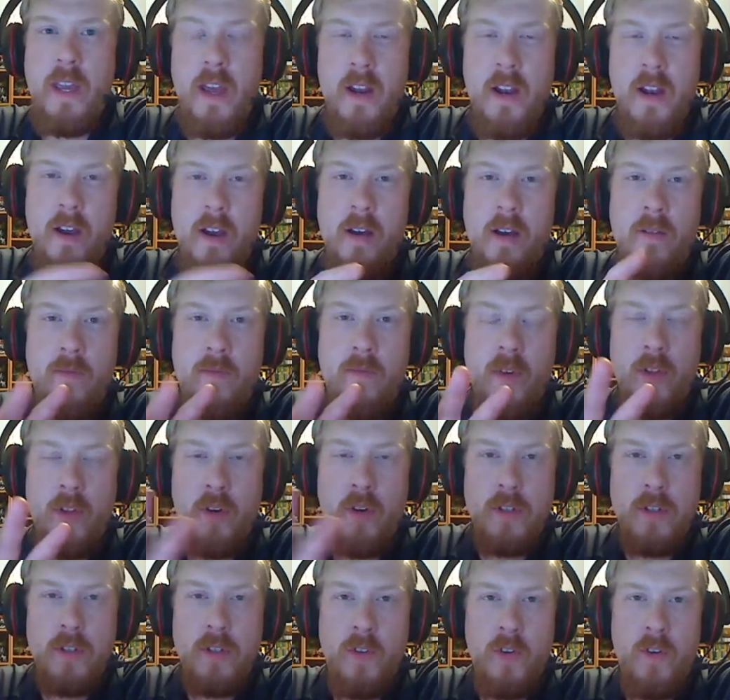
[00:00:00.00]
And for
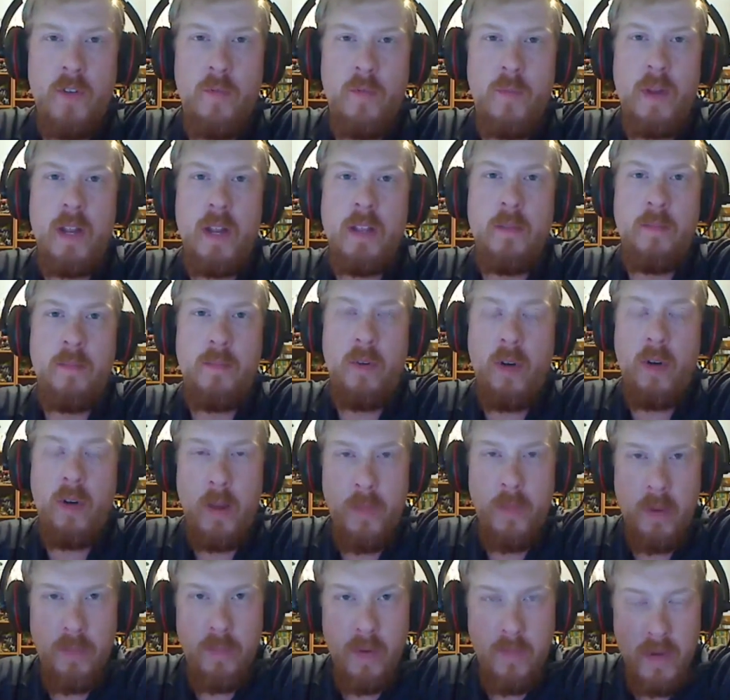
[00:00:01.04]
those of you who haven't been on the board, I'm
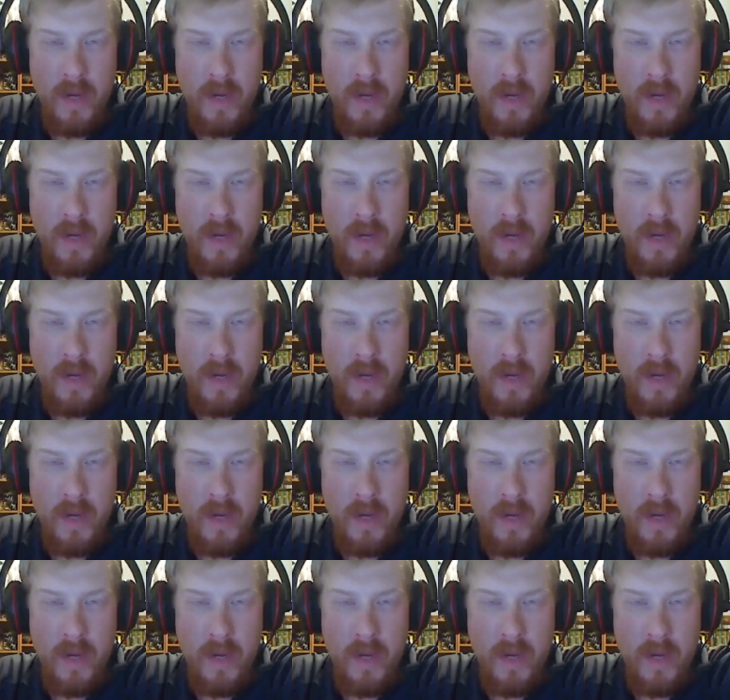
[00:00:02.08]
going to put